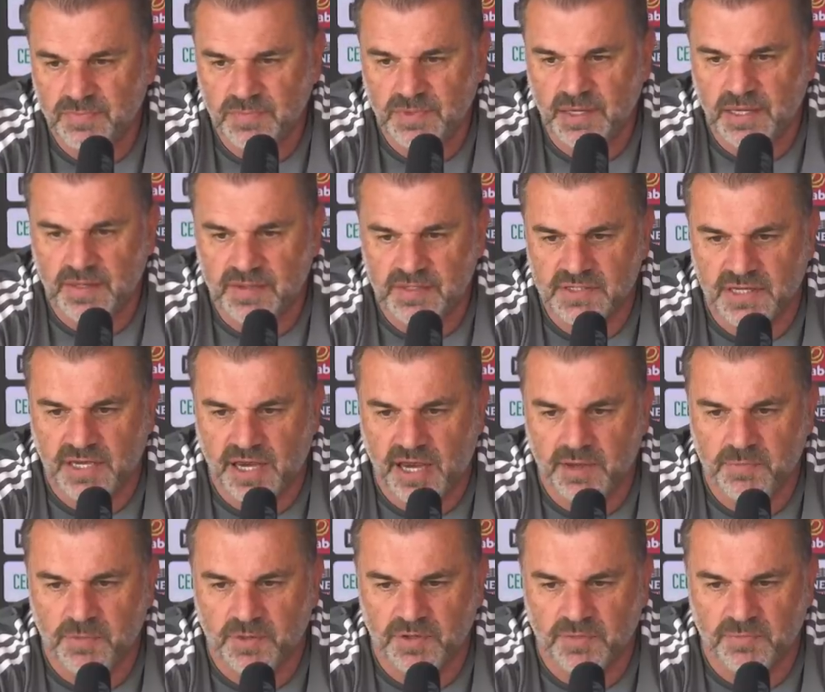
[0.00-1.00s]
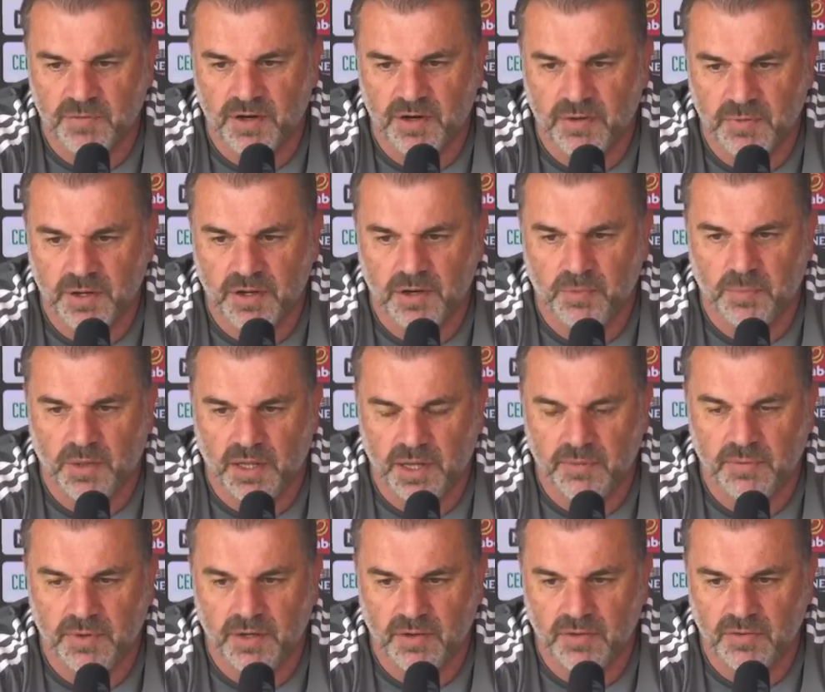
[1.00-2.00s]
you know, there's a game on tomorrow, we've got to play
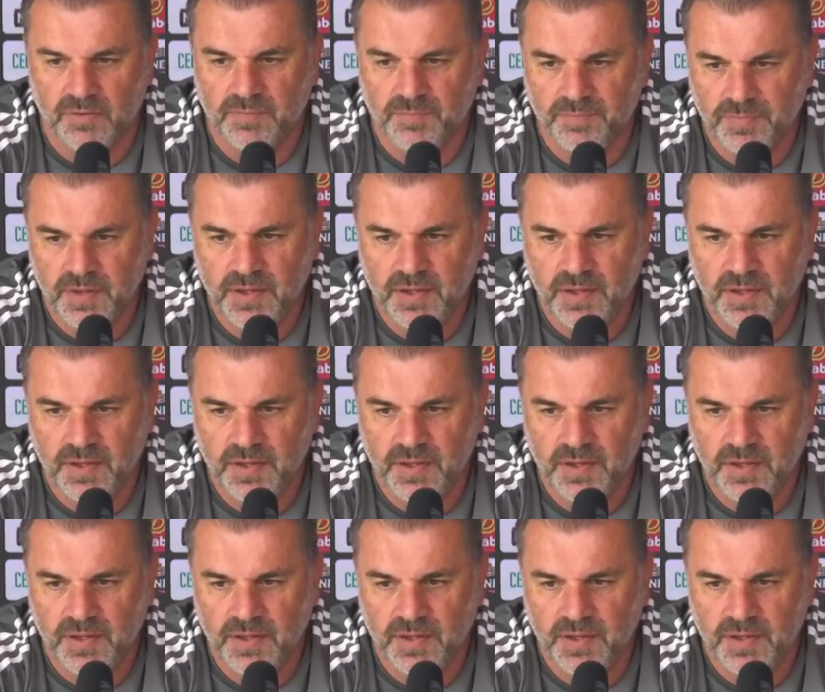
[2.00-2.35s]
well.